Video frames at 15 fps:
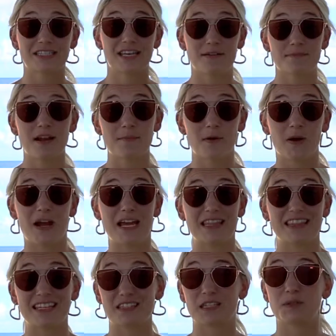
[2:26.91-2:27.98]
Tip number 8,
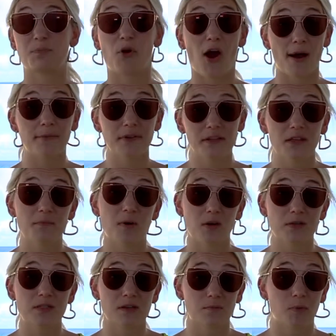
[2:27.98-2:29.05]
and this is probably the
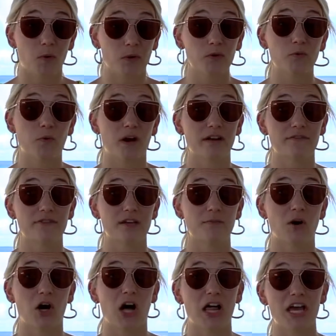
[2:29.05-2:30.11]
most important one of
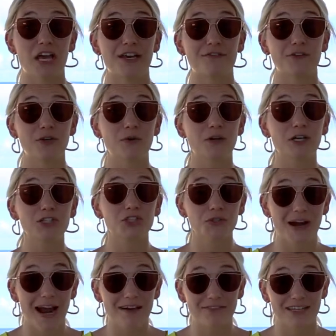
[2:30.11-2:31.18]
them all. If you are
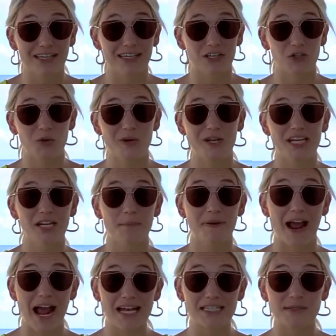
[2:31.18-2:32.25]
traveling and you need a
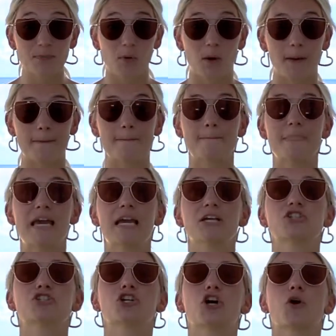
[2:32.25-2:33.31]
passport, make
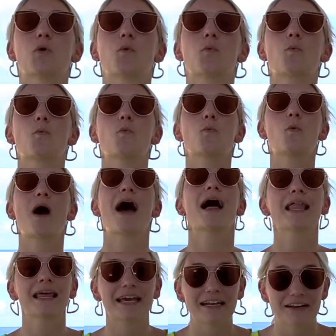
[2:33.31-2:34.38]
sure
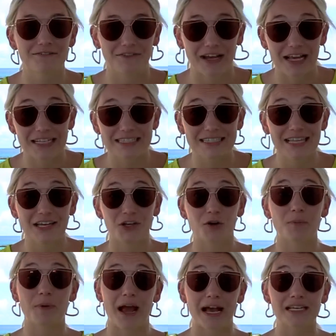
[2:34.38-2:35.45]
well in advance that
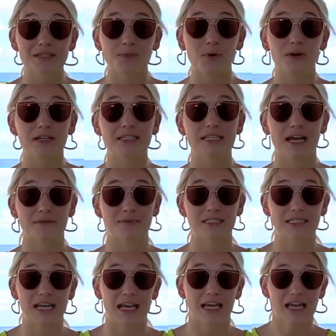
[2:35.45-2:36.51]
your passport is up
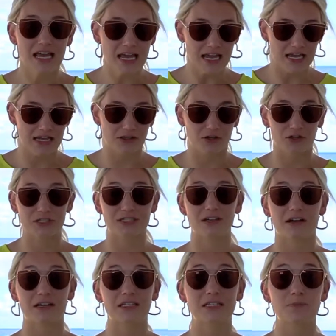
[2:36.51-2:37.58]
to date. Either it's
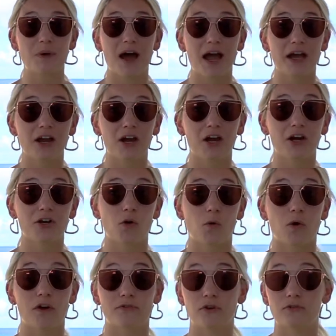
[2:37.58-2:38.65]
not expired,
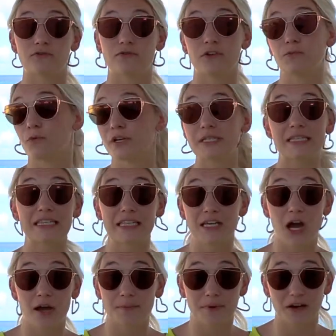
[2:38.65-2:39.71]
or if you've recently
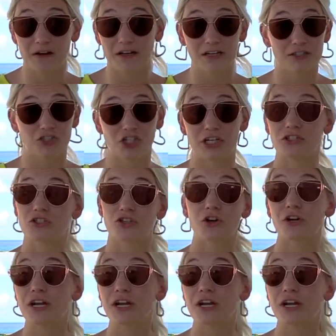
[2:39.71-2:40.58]
gotten married and changed your